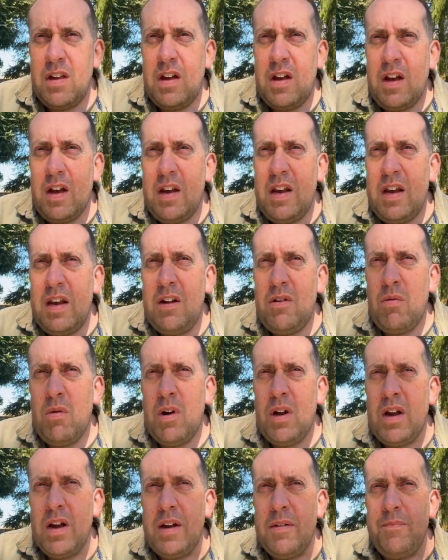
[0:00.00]
And
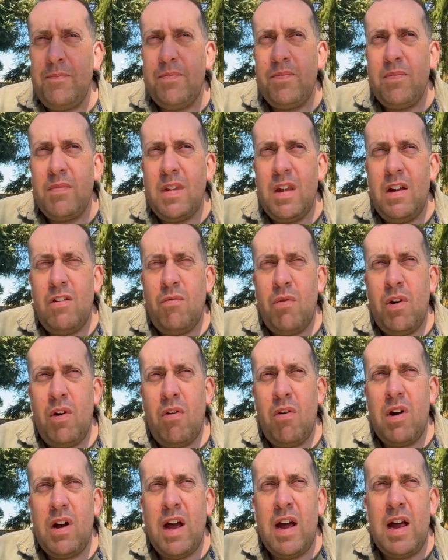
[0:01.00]
equally, if we're
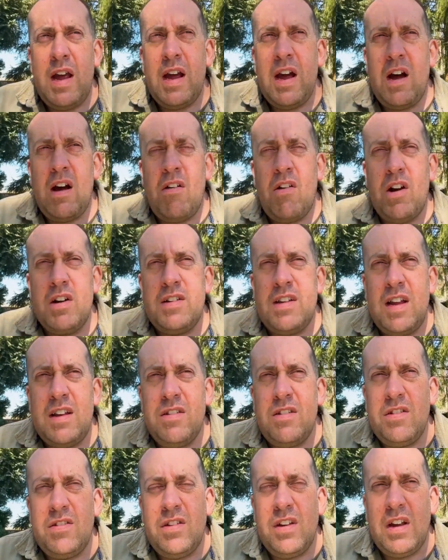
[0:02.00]
not getting our
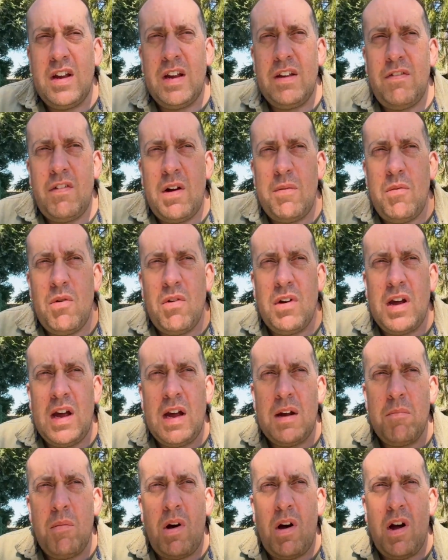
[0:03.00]
identity, if I'm not
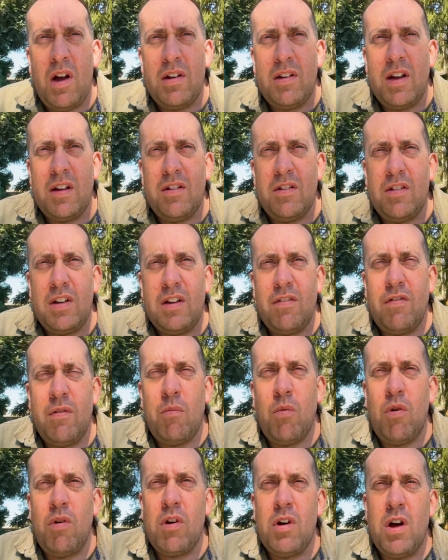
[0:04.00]
getting my identity
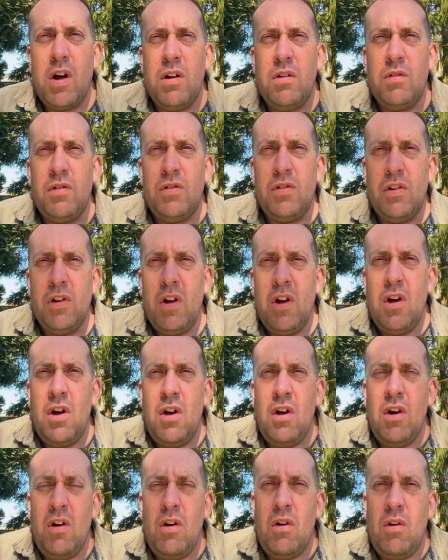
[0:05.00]
from what goes
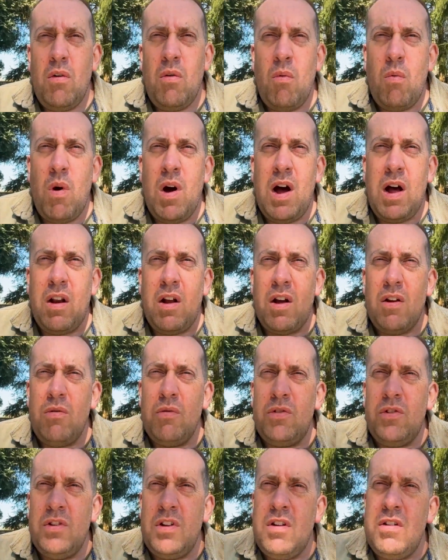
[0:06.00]
well, I
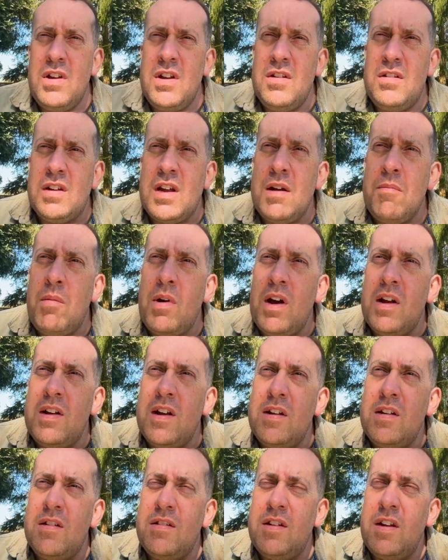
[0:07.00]
also don't need to get my
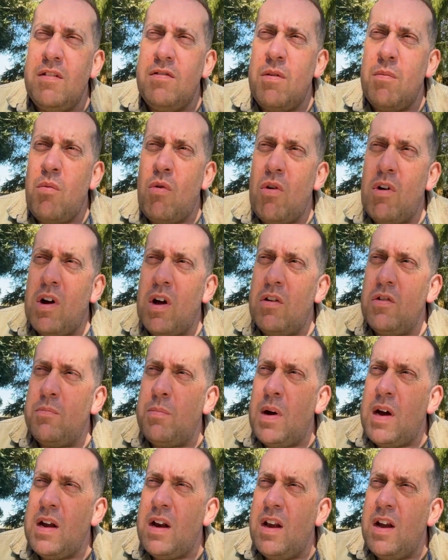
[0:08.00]
identity from what goes
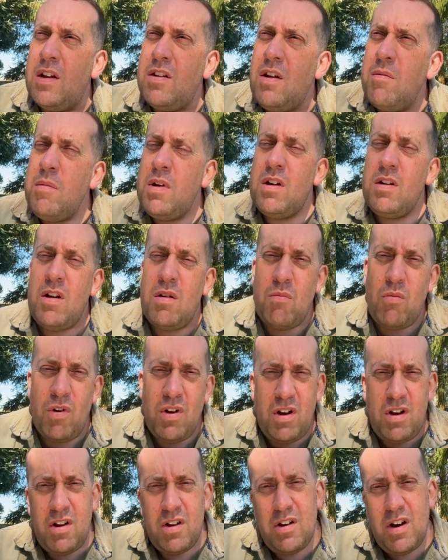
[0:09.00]
badly. I don't mean I don't want
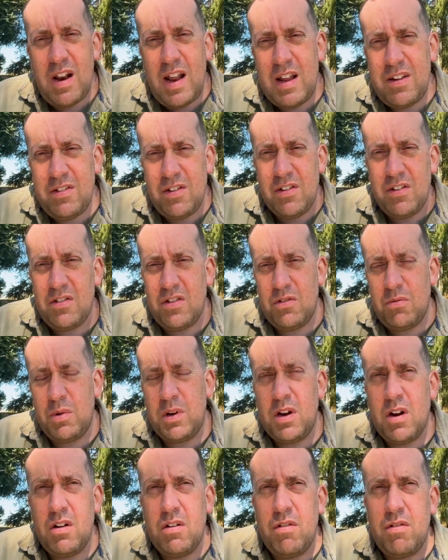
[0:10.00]
to learn lessons as we
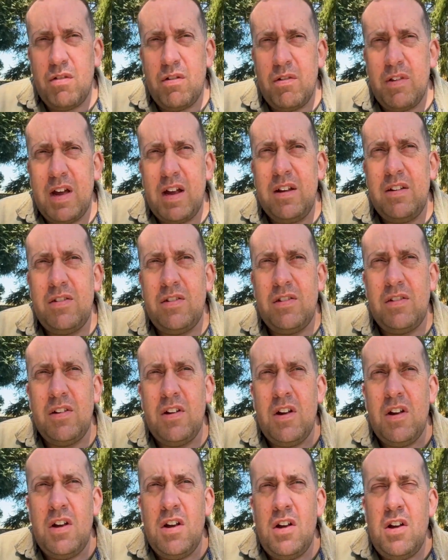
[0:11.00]
go through this,
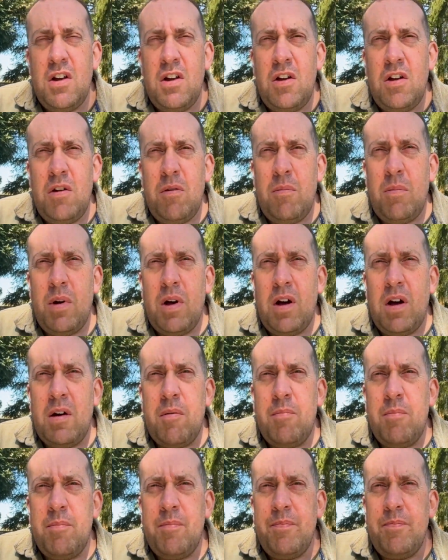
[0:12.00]
but
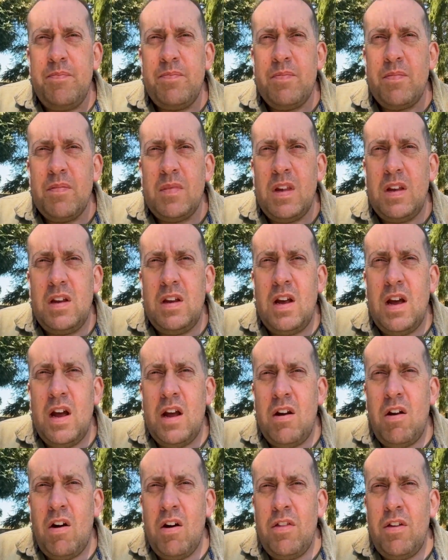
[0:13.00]

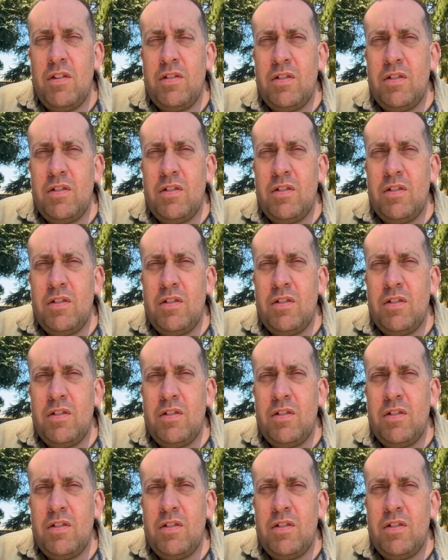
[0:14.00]
neither